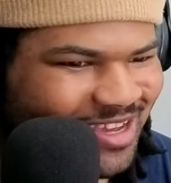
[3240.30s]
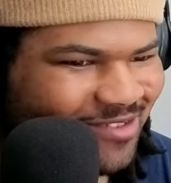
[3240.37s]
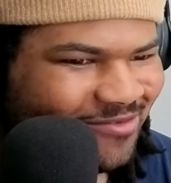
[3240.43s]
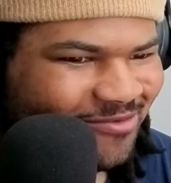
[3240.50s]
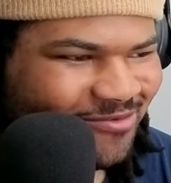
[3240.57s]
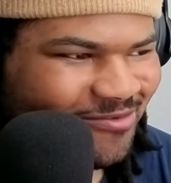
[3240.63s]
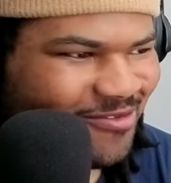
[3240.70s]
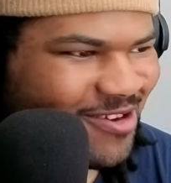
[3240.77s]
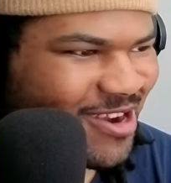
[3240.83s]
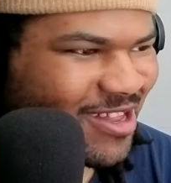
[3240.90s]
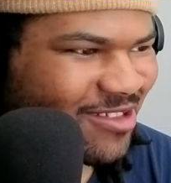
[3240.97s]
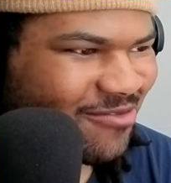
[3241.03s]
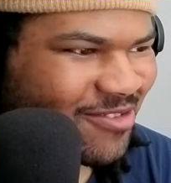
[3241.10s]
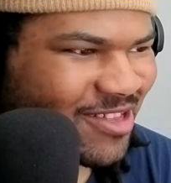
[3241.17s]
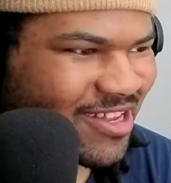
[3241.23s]

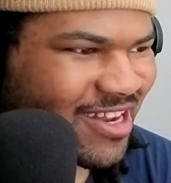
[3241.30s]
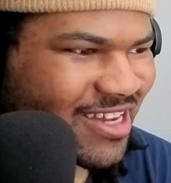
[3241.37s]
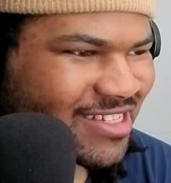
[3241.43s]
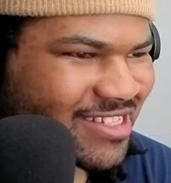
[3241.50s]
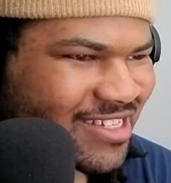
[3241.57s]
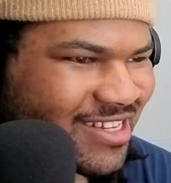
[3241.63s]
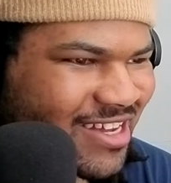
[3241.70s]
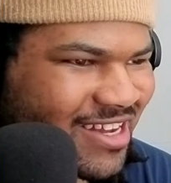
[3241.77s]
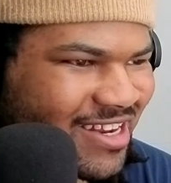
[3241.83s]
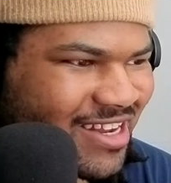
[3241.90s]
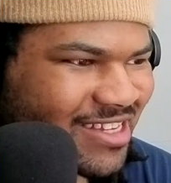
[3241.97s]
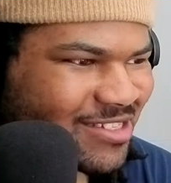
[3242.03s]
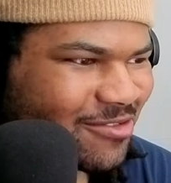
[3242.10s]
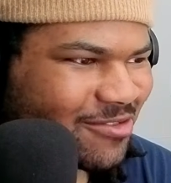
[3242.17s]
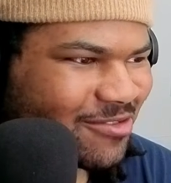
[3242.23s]
Really, really nicely done.
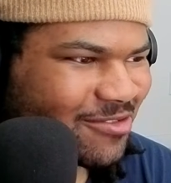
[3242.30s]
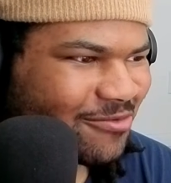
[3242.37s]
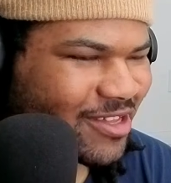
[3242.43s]
Nice groovy